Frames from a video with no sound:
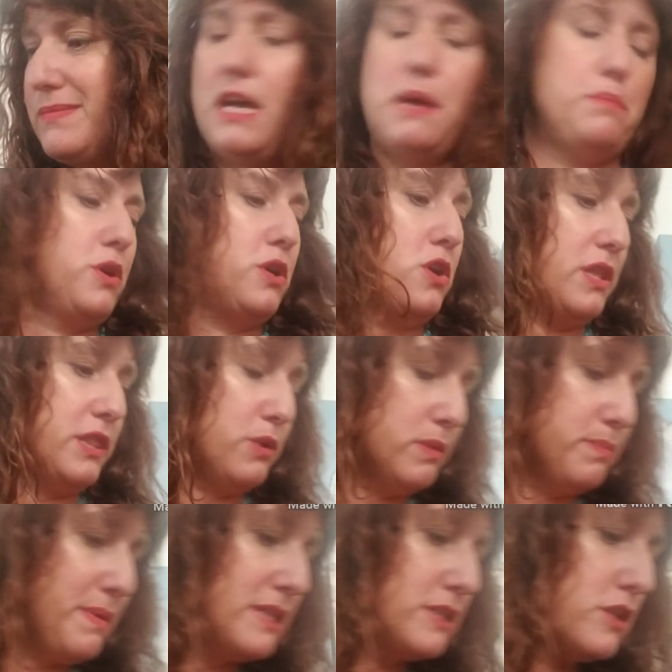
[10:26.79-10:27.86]
I'll put it on there
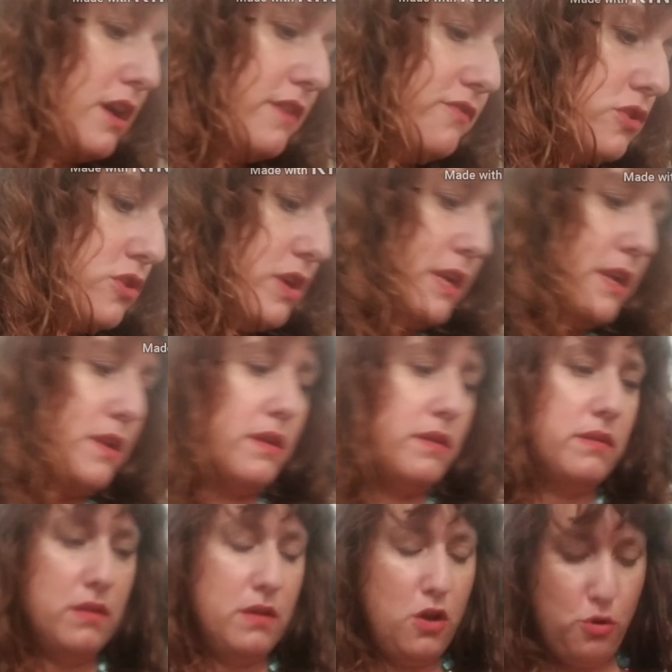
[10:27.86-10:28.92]
with best offer and
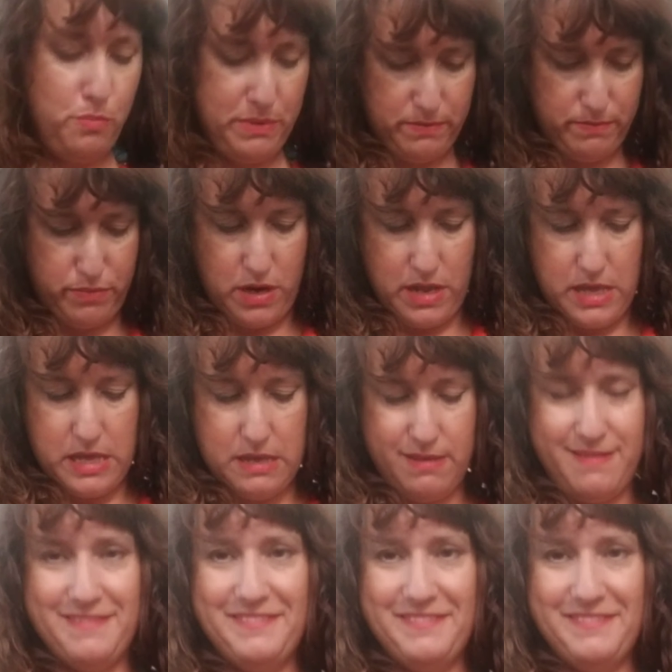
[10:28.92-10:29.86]
hope and pray